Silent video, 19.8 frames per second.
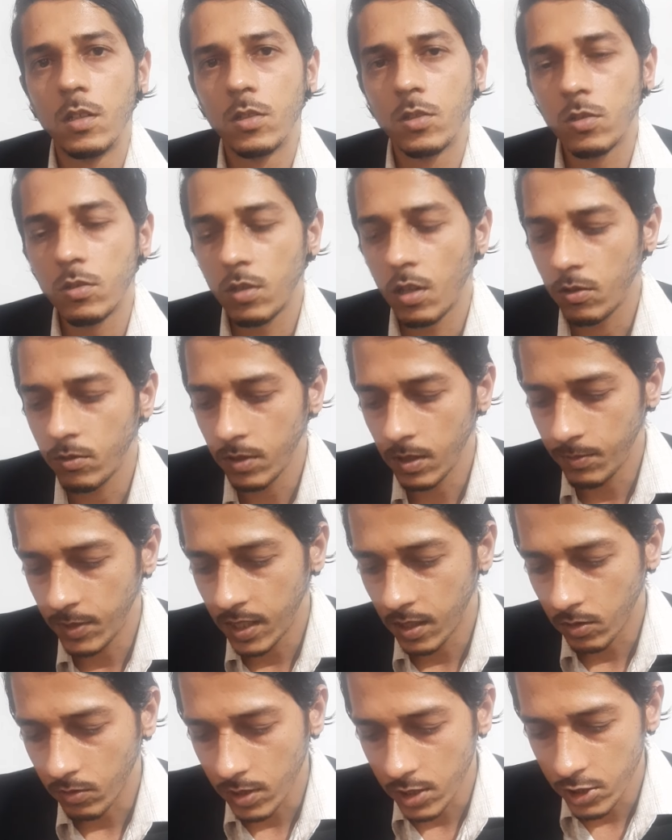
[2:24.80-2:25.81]
So how will be
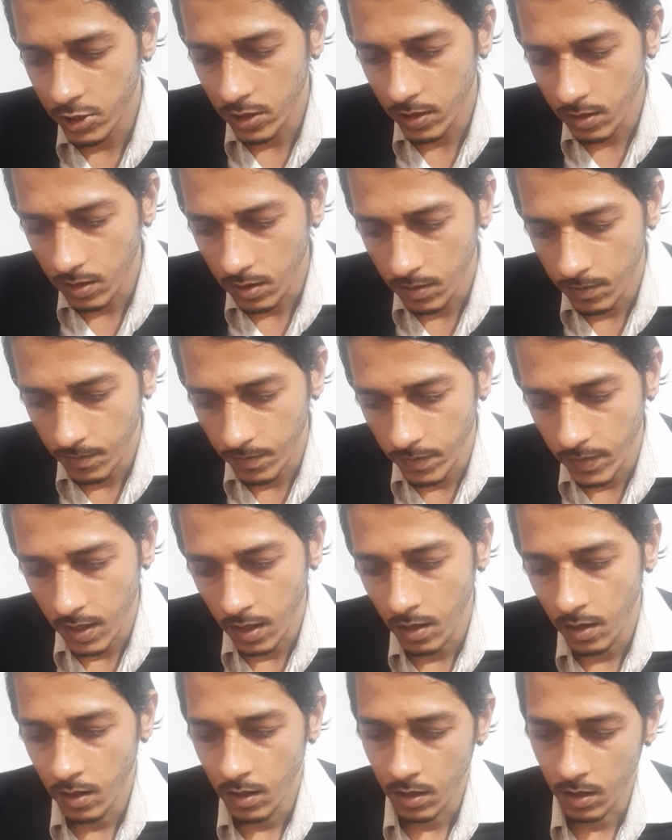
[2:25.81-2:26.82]
the question?
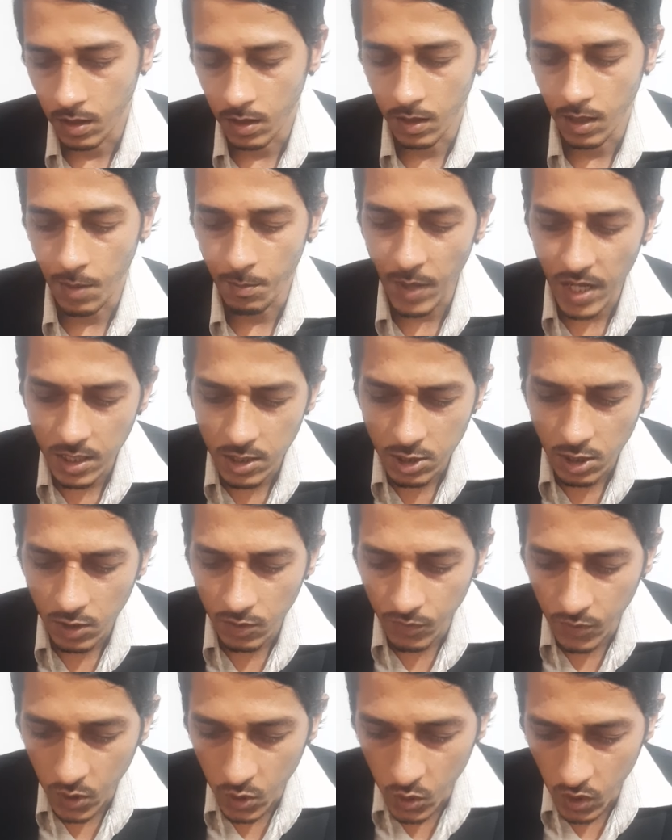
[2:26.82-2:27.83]
Mention
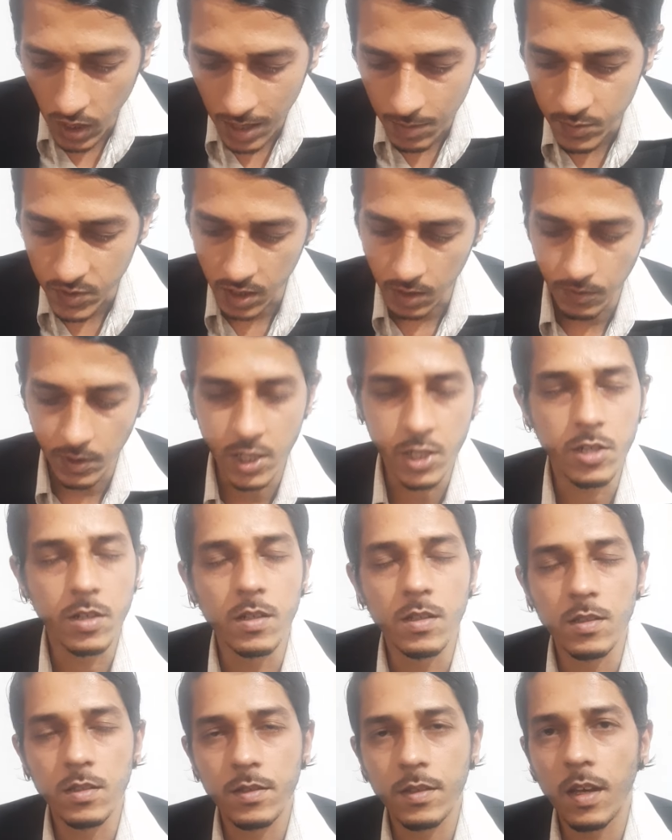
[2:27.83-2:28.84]
few
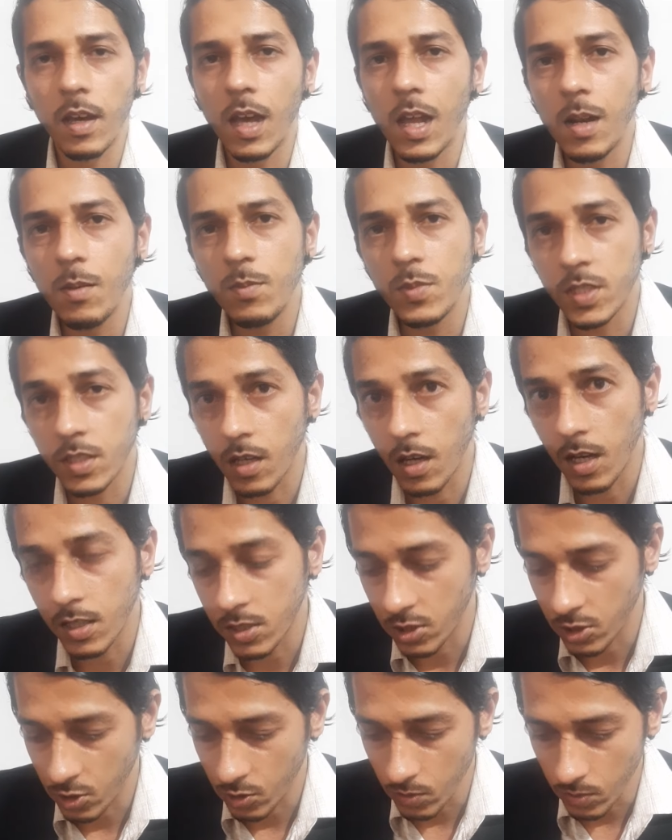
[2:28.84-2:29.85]
observations helps us
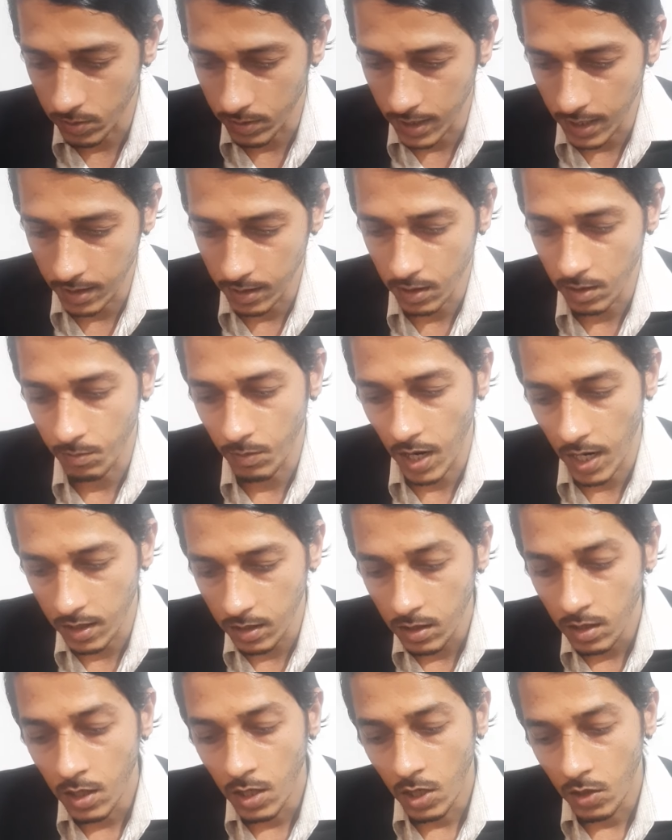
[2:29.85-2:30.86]
to determine
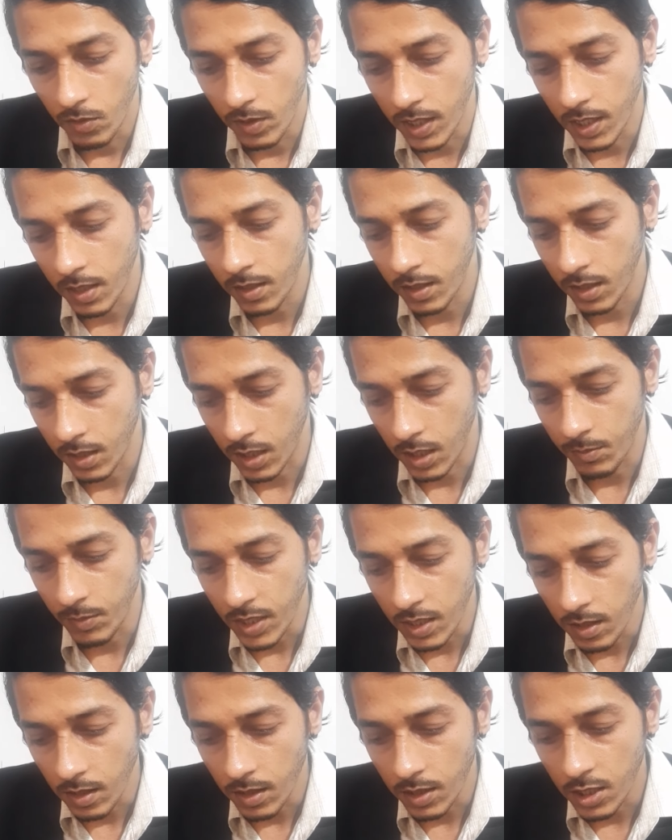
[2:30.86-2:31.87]
whether a
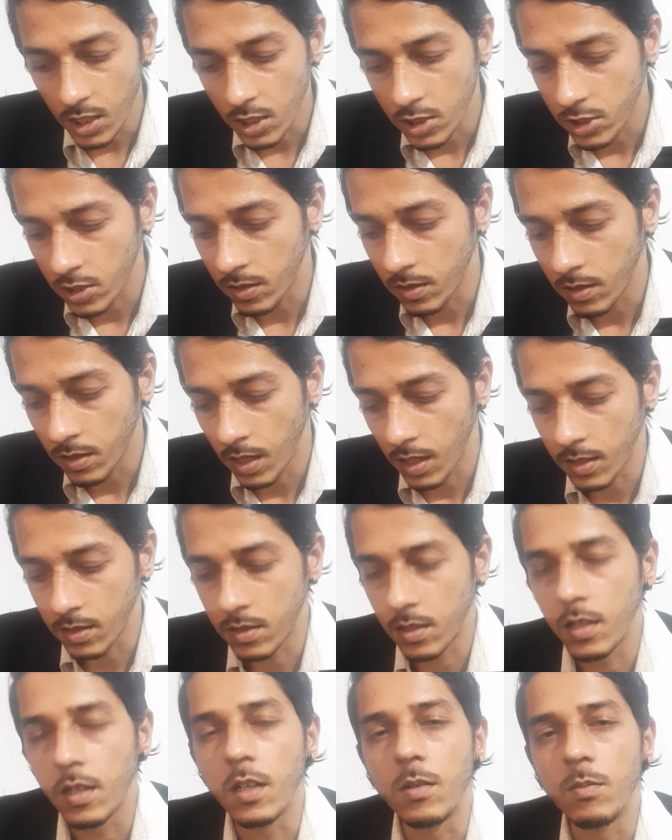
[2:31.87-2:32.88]
chemical reaction has
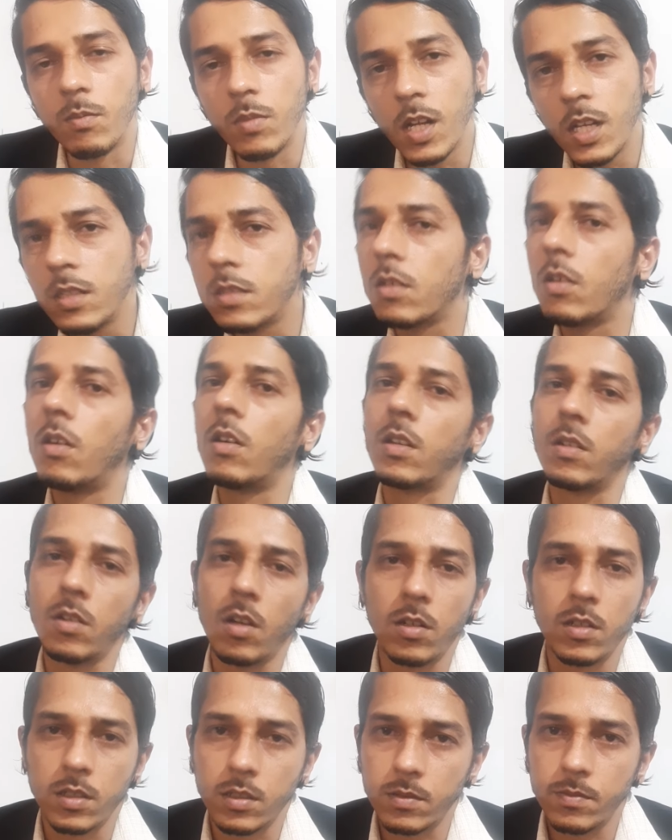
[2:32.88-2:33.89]
taken place or
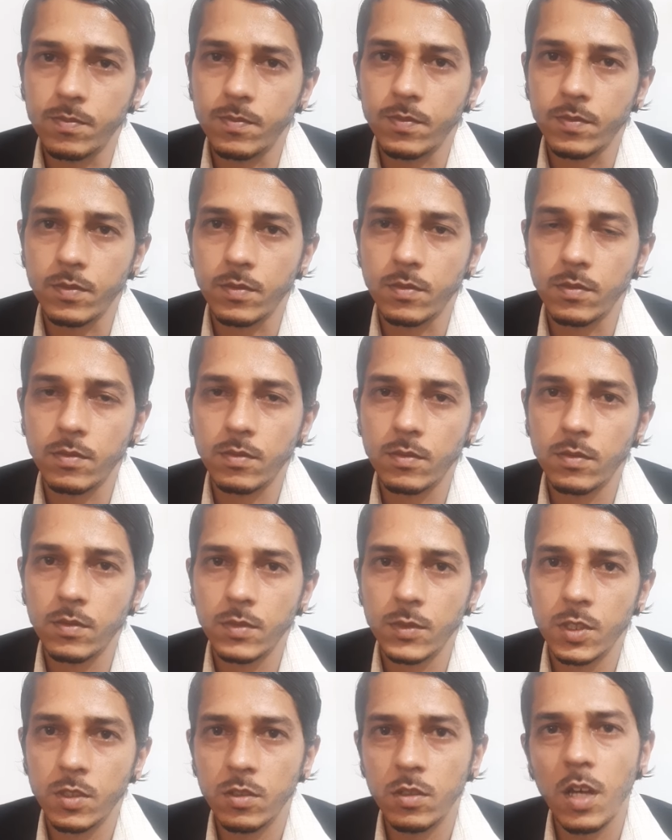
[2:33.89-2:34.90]
not.
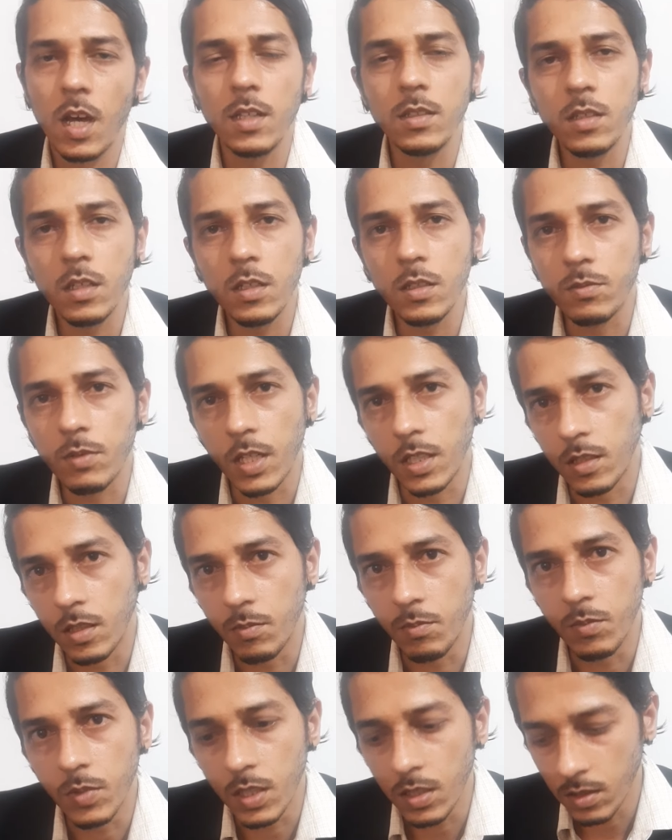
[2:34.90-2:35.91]
So the answer is very
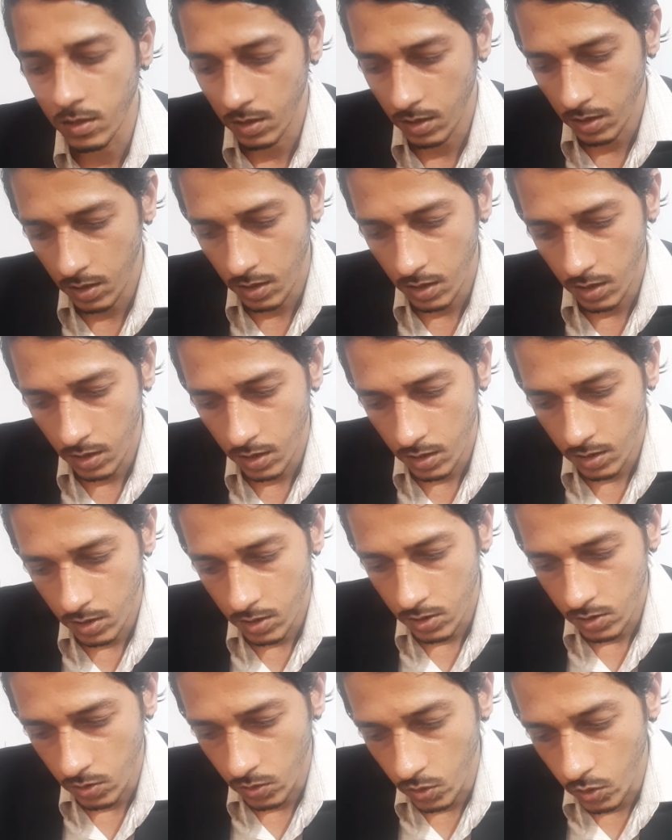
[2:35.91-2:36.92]
simple.
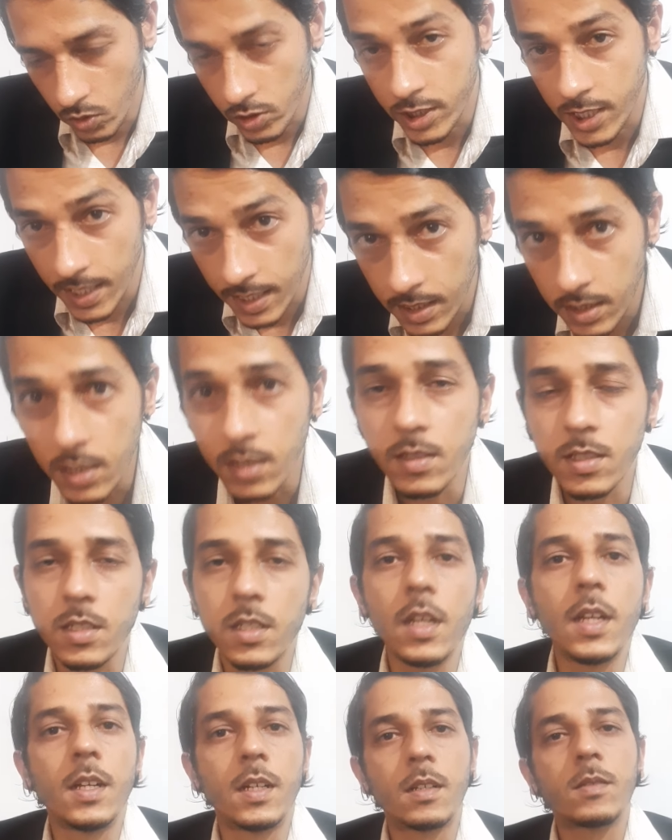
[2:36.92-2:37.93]
So change in
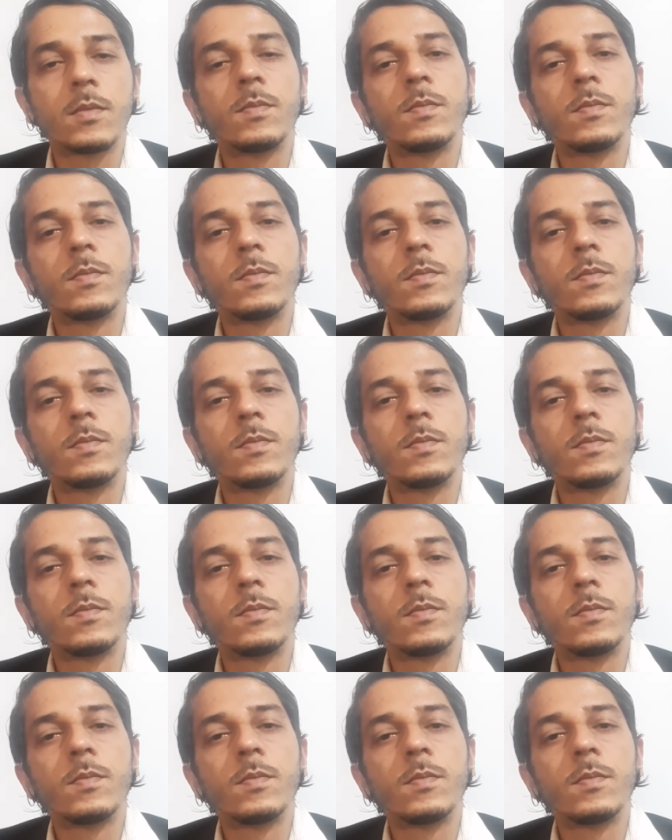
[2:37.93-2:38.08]
state,